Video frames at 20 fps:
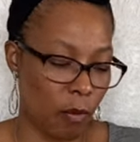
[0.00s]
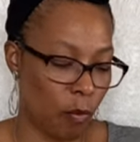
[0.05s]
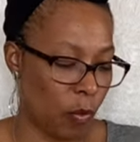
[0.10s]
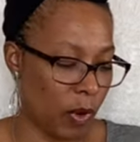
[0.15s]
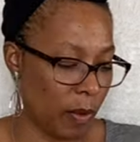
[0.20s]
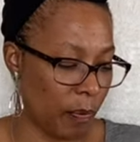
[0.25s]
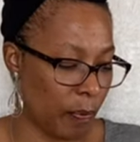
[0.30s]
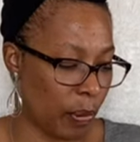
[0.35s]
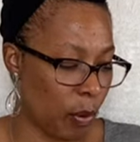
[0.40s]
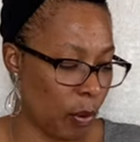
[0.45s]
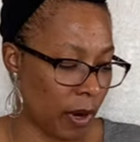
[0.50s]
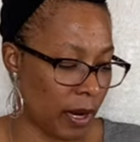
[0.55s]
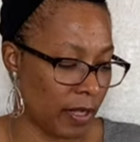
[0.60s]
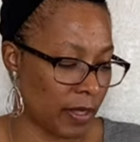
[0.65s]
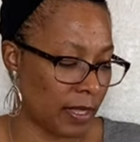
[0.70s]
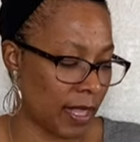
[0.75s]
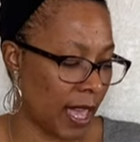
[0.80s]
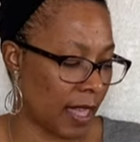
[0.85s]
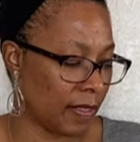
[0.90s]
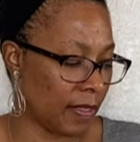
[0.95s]

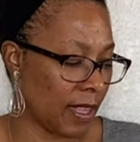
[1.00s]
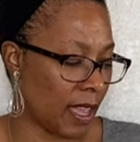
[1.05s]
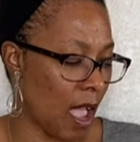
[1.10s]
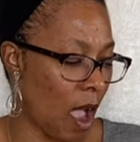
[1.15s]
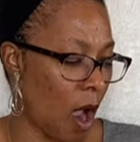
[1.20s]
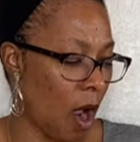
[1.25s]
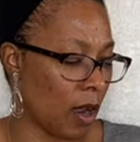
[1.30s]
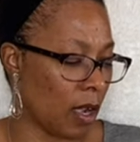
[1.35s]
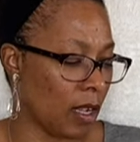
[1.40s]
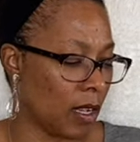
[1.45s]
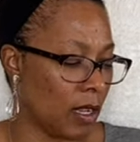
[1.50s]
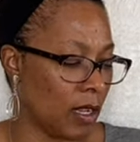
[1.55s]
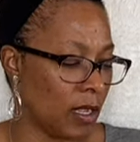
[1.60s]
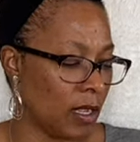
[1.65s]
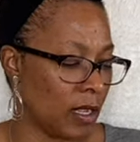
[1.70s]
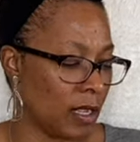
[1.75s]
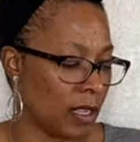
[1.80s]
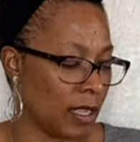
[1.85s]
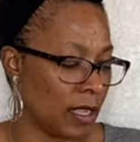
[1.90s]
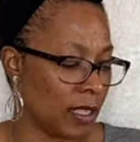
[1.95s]
report that they are
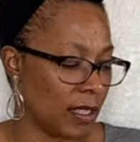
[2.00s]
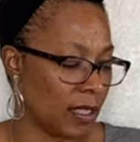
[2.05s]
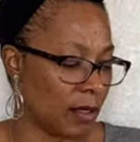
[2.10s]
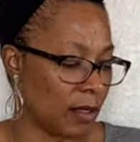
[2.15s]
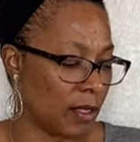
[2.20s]
good